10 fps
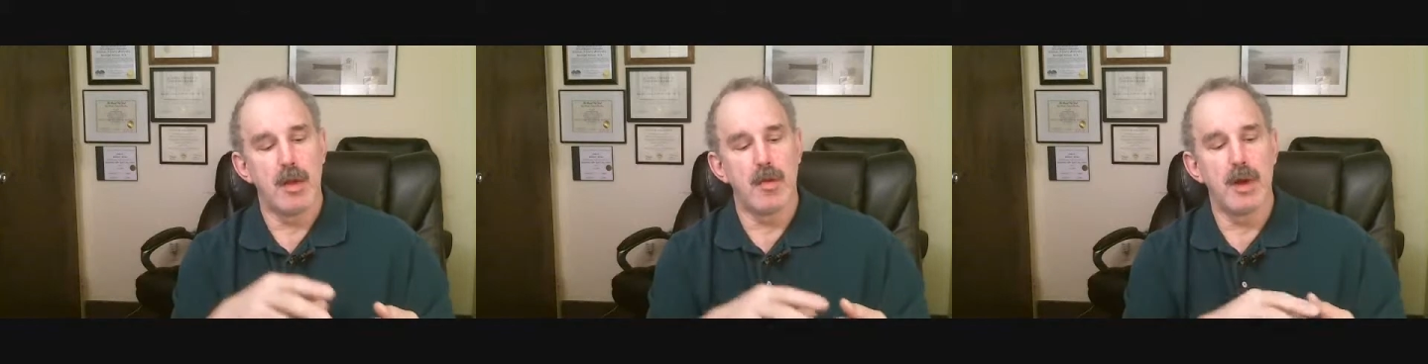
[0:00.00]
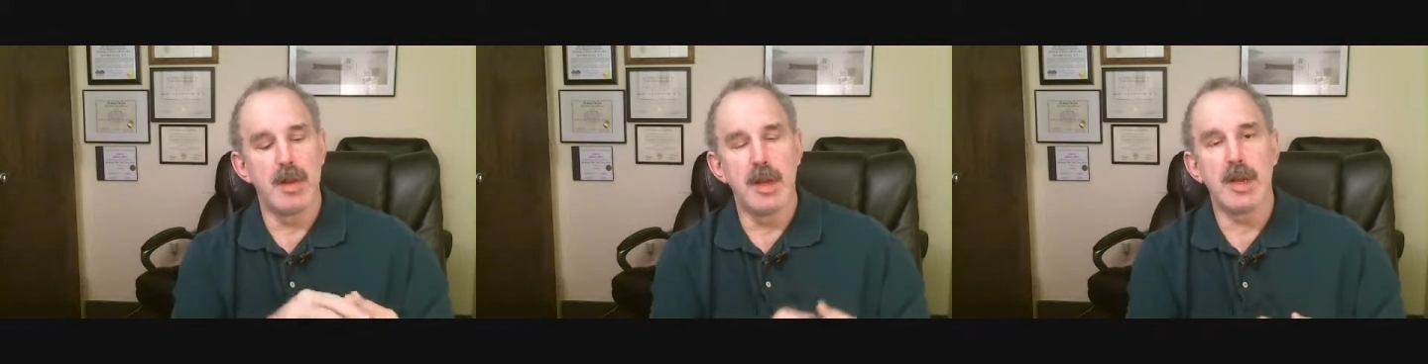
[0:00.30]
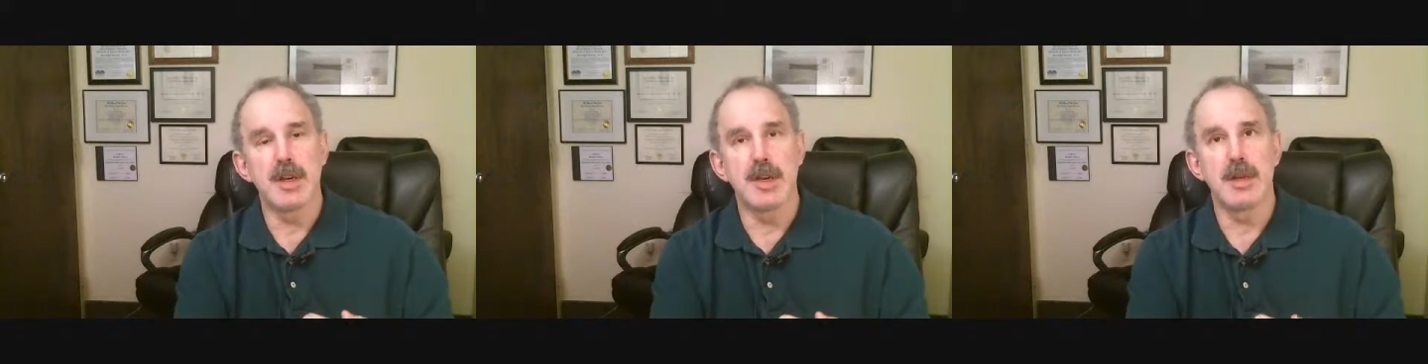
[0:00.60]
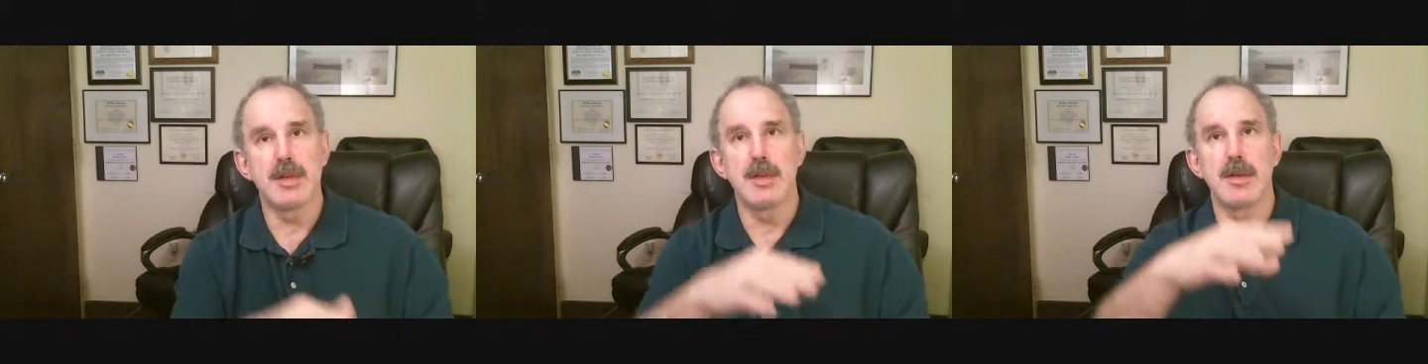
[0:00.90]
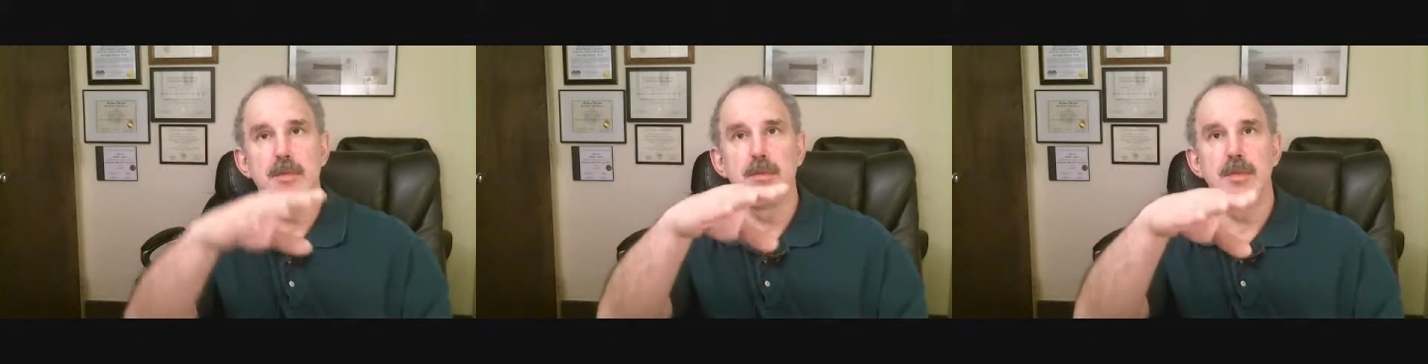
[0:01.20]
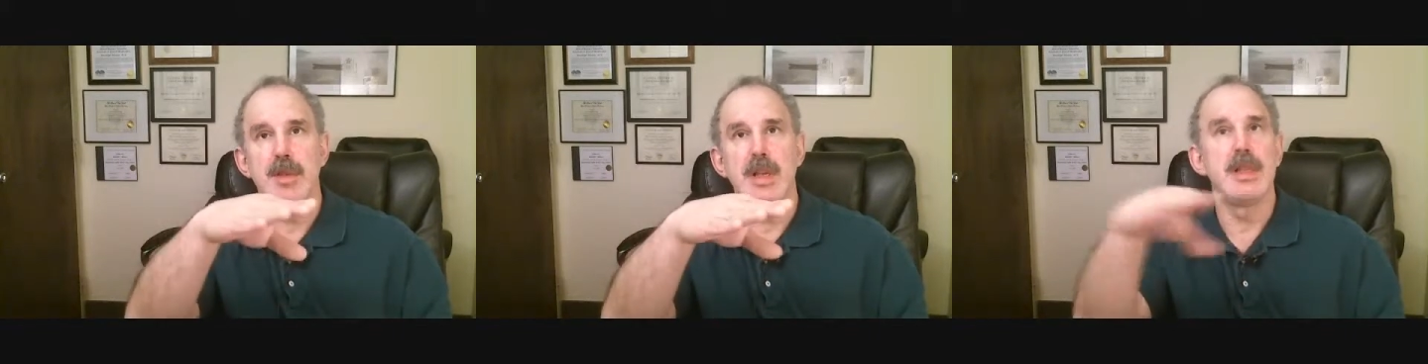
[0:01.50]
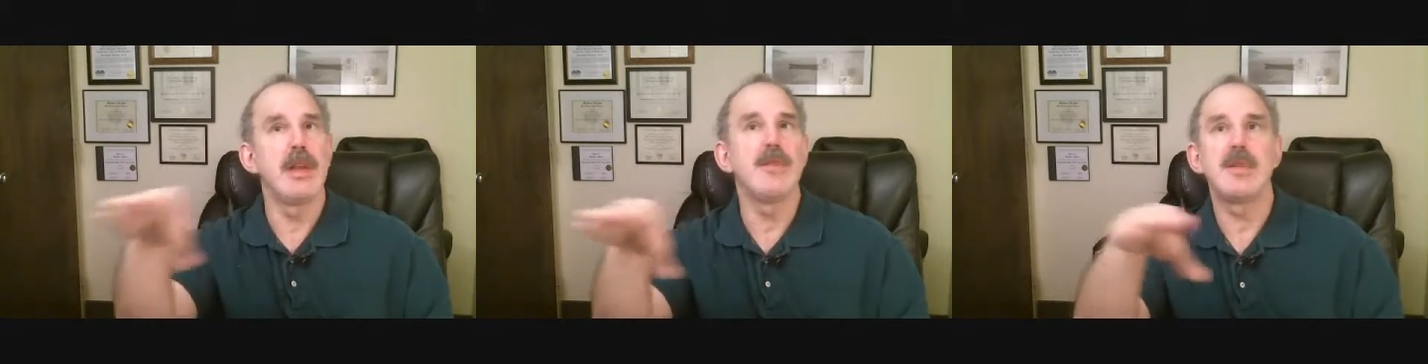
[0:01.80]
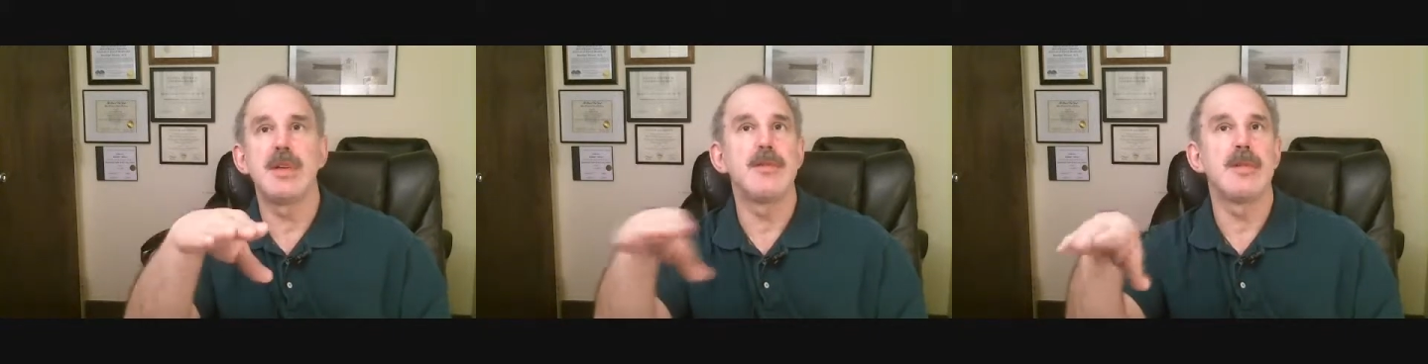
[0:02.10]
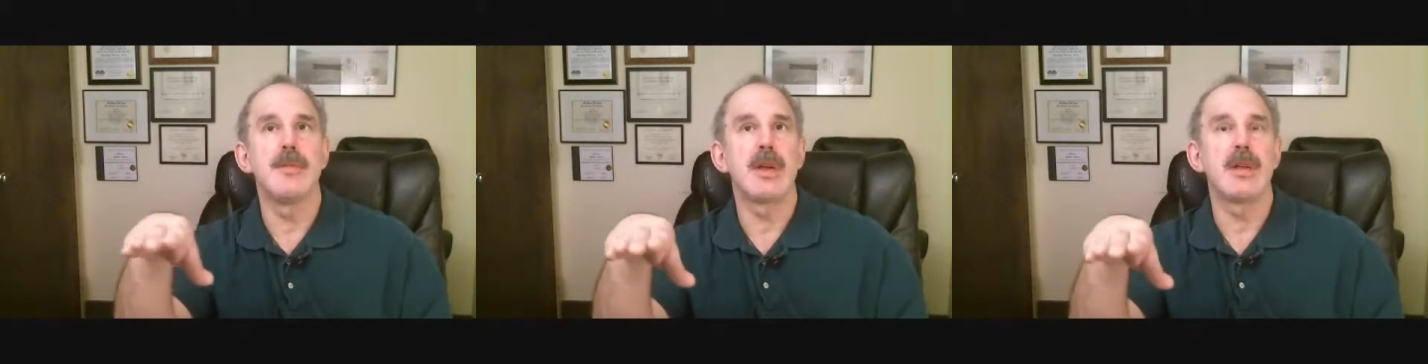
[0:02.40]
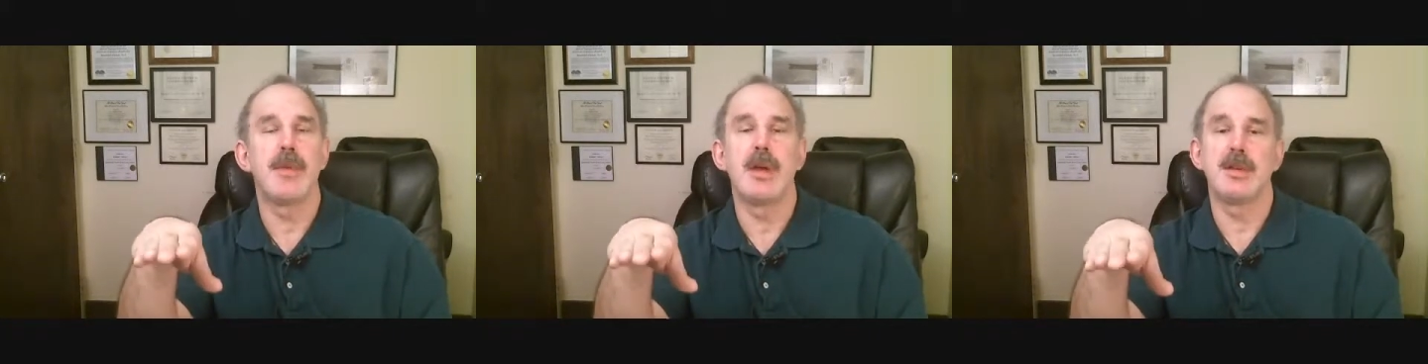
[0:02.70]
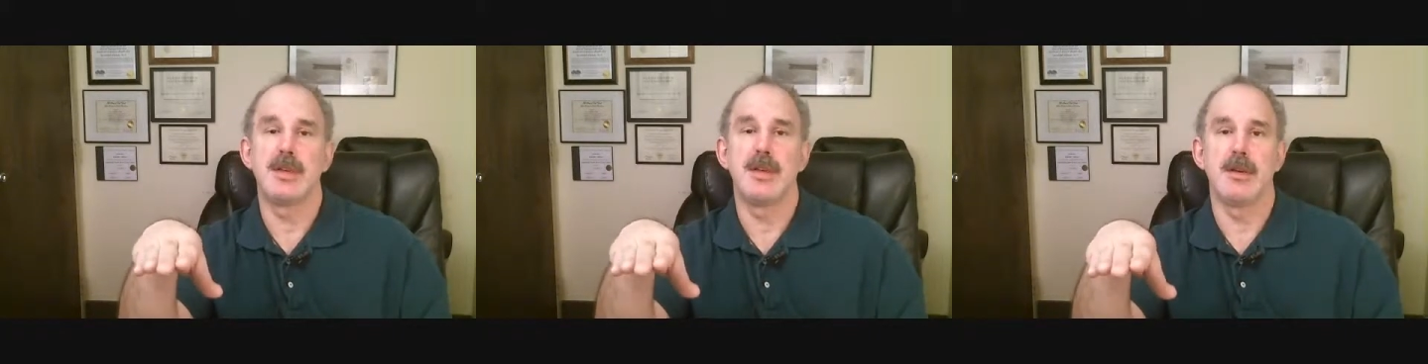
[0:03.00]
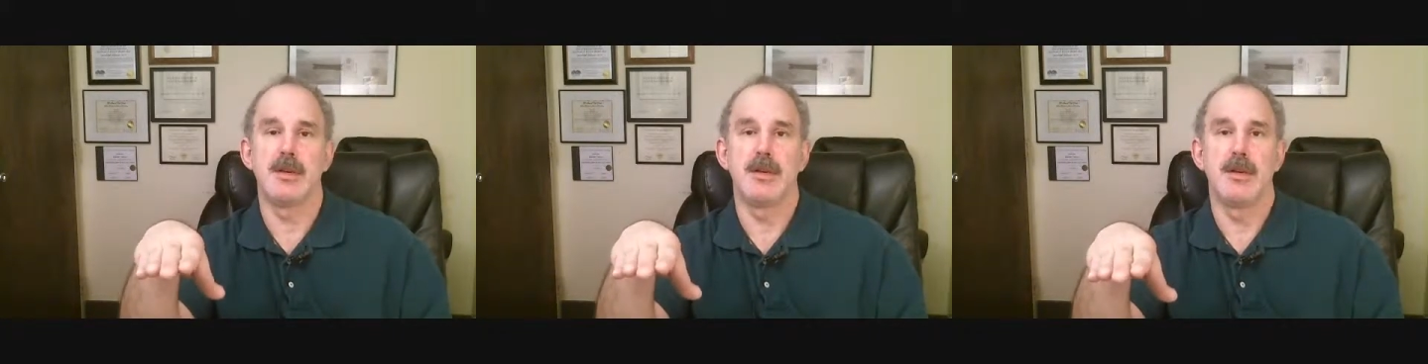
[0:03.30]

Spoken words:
addictions that never seem to make it past a year,